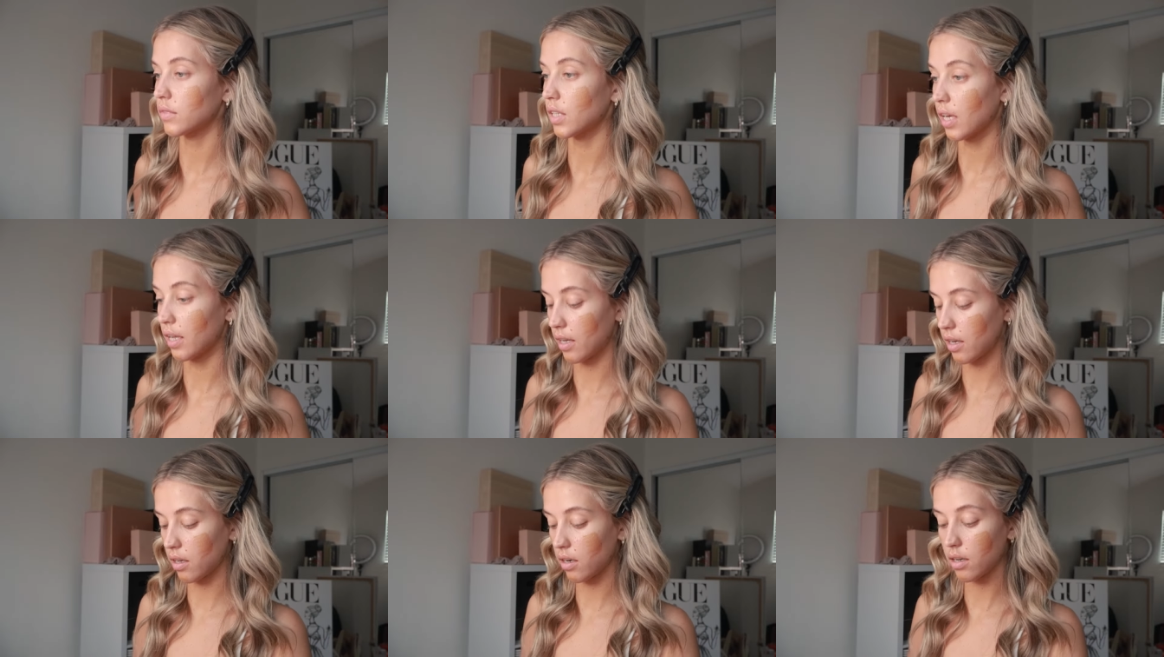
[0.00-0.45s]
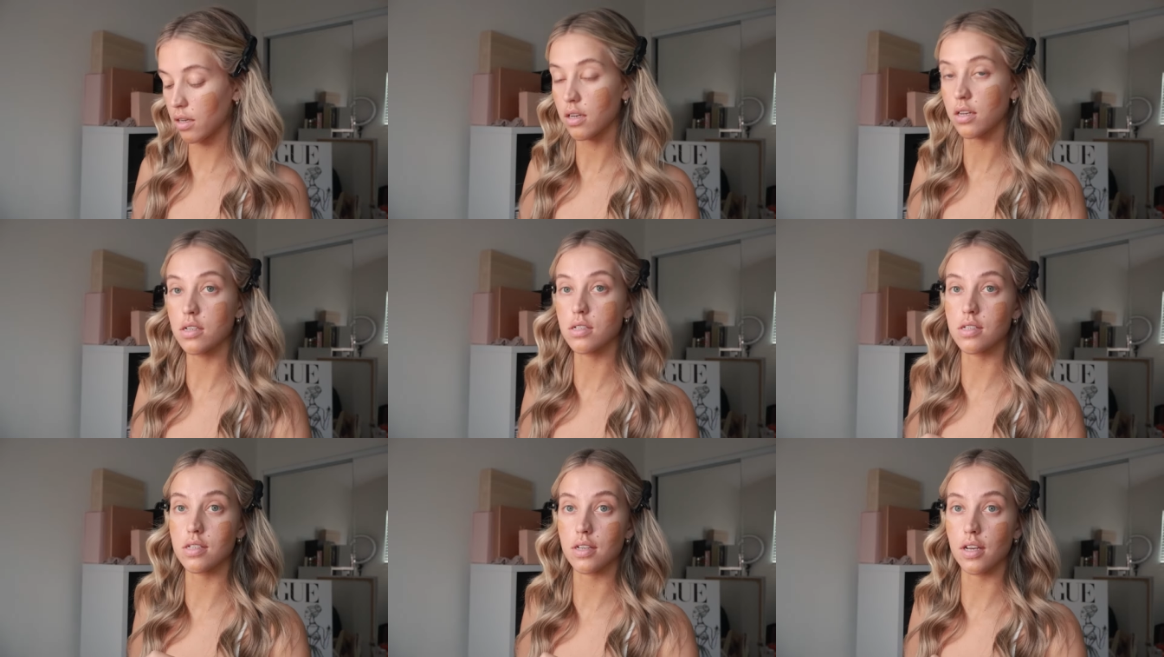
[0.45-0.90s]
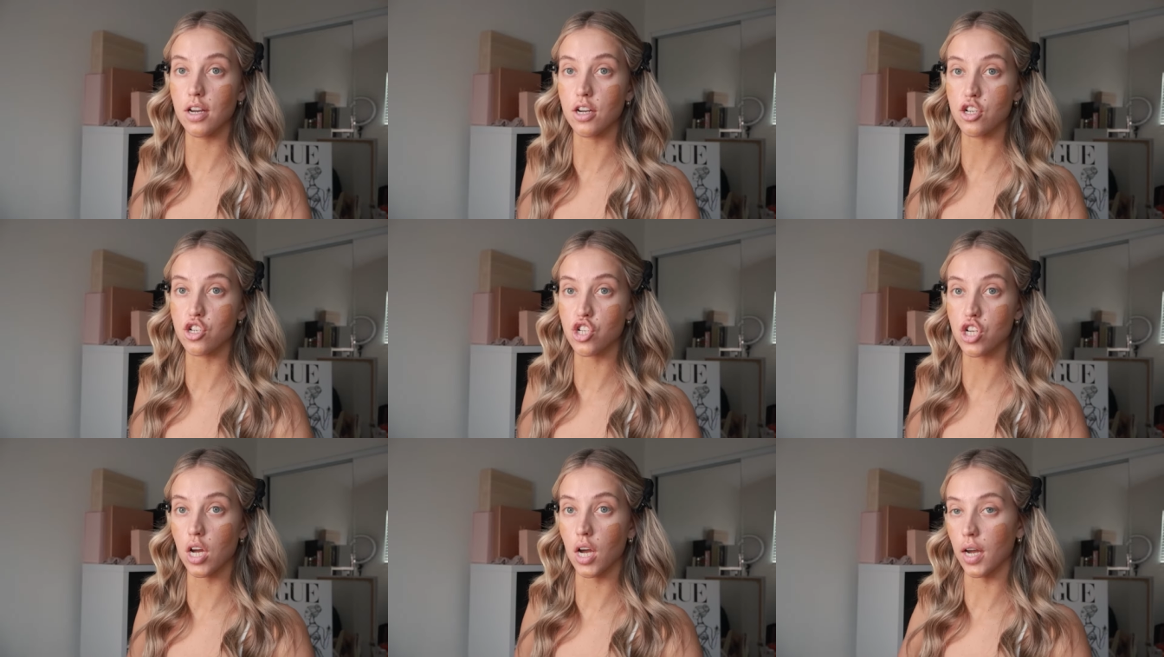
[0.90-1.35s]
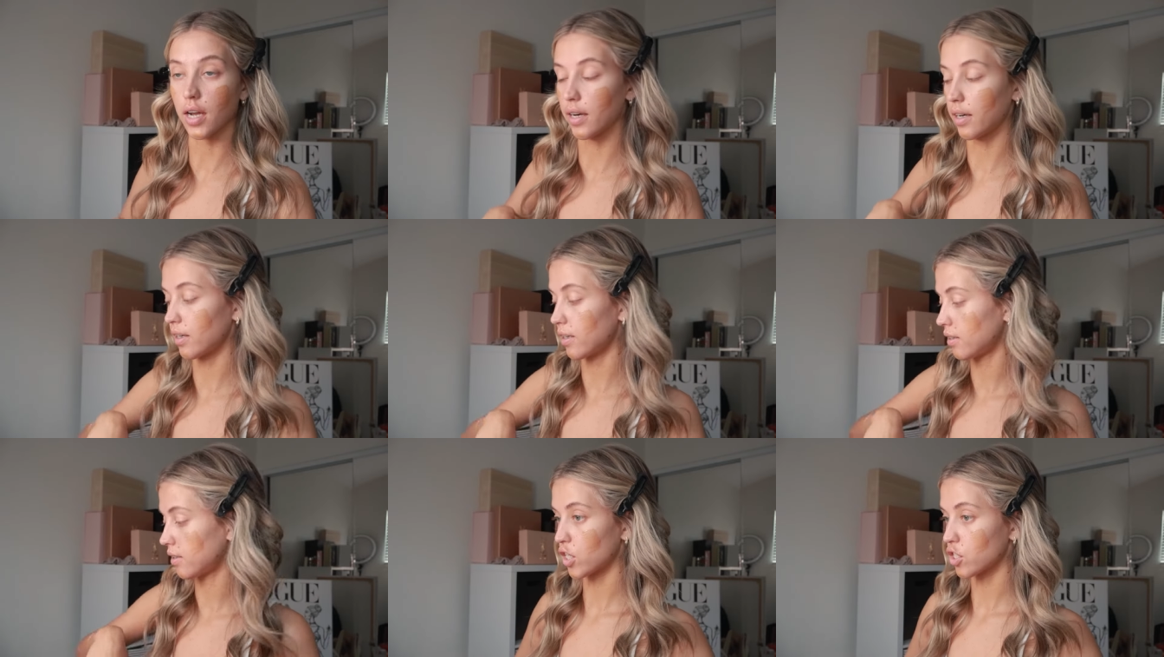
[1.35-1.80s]
And it is a
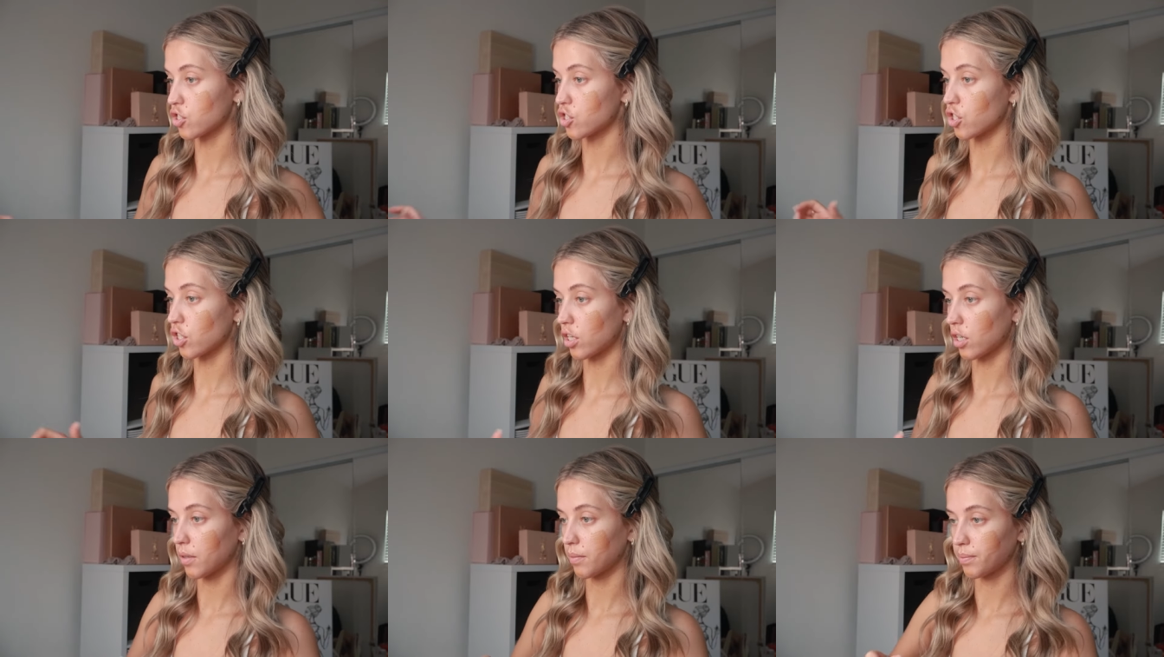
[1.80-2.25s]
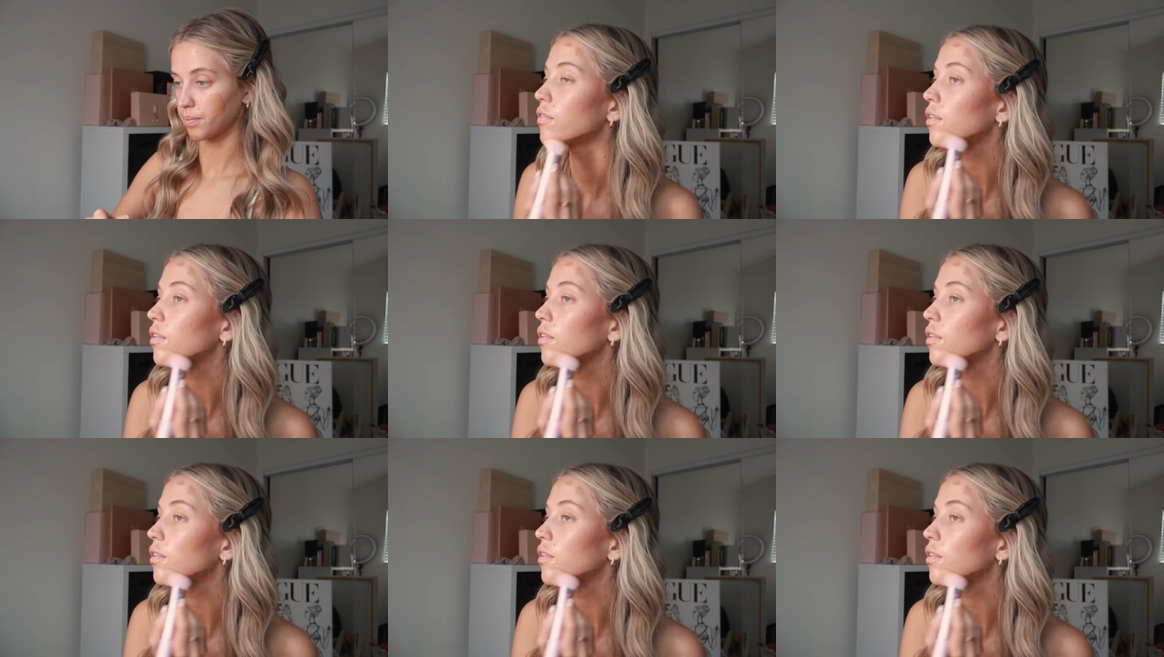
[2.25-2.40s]
shine, for sure.